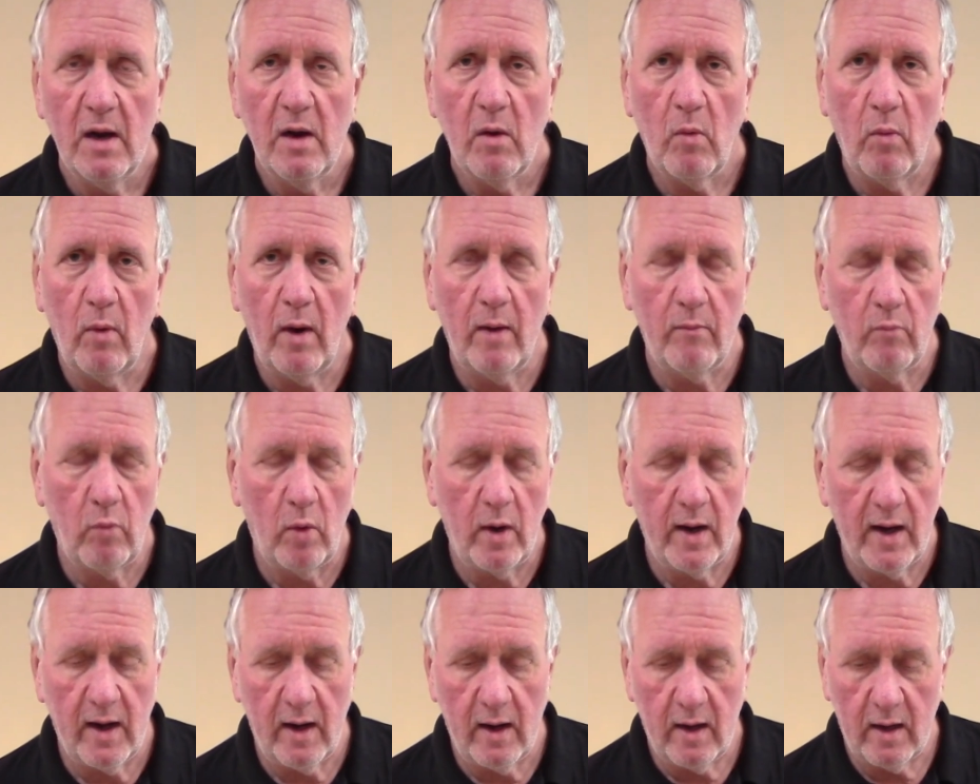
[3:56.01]
when
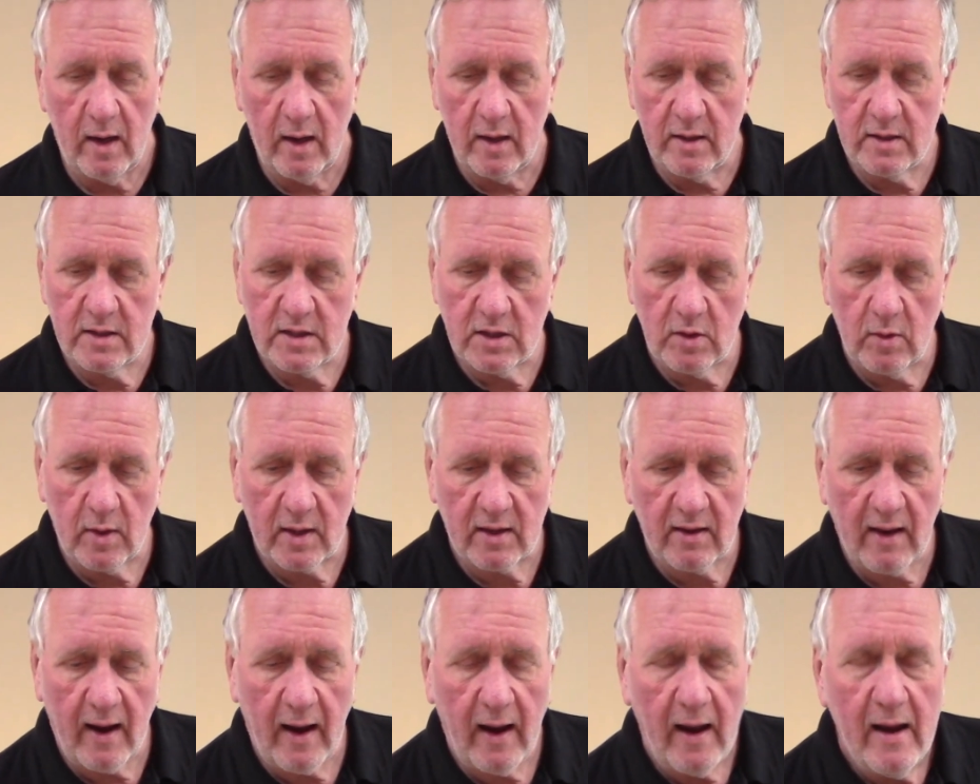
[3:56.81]
we're
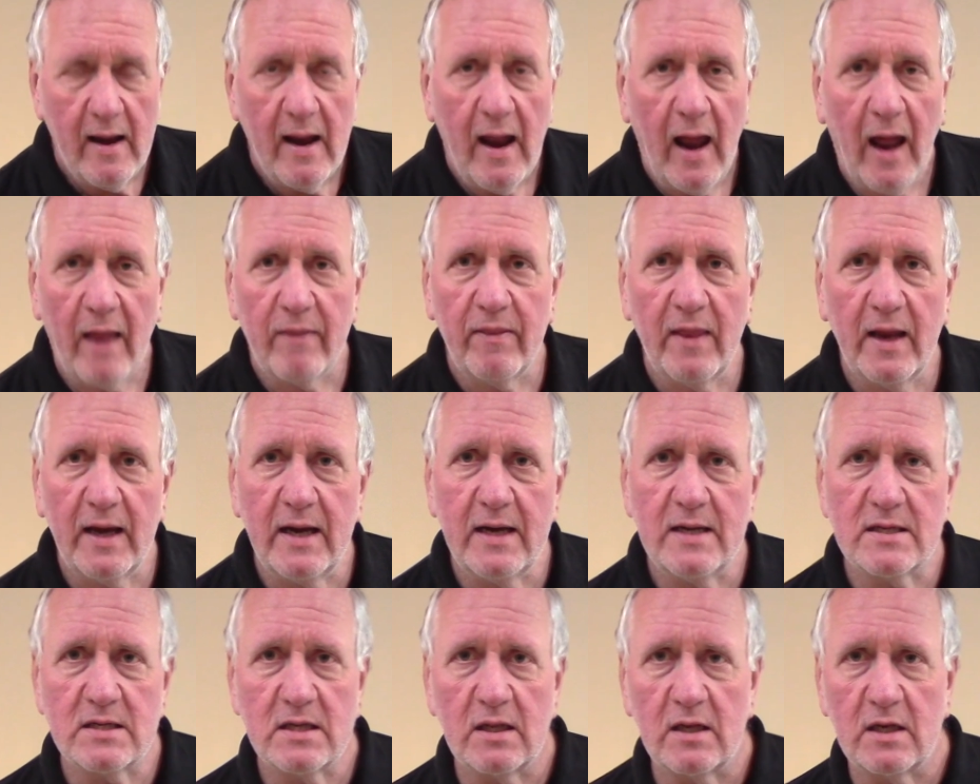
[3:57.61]
doing that. And
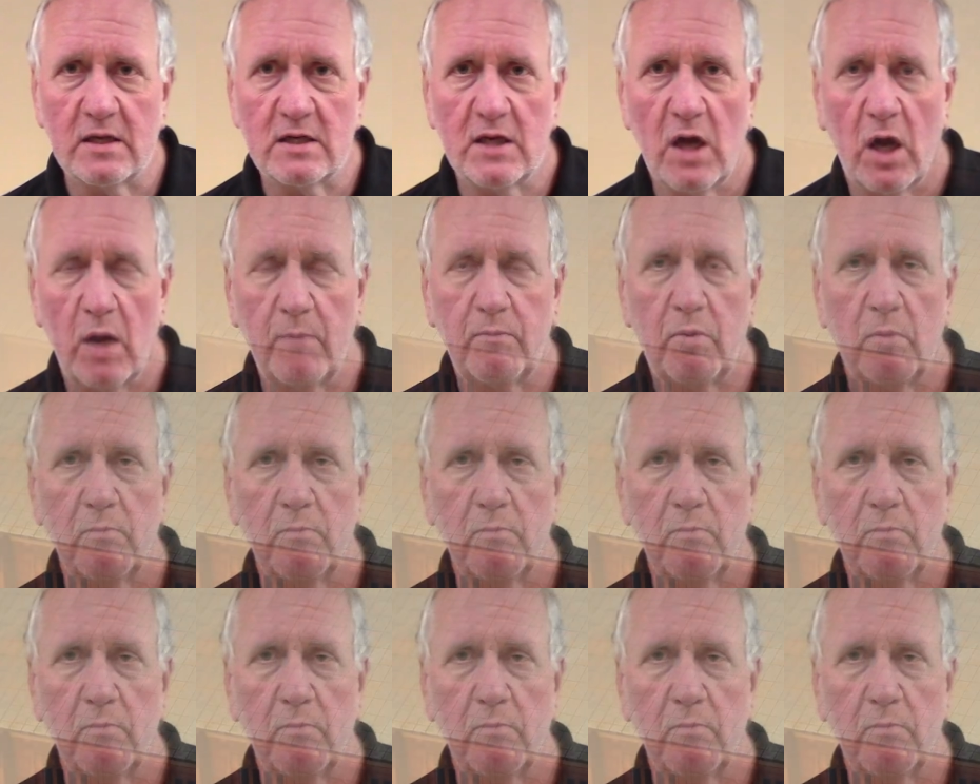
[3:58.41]
these are the type of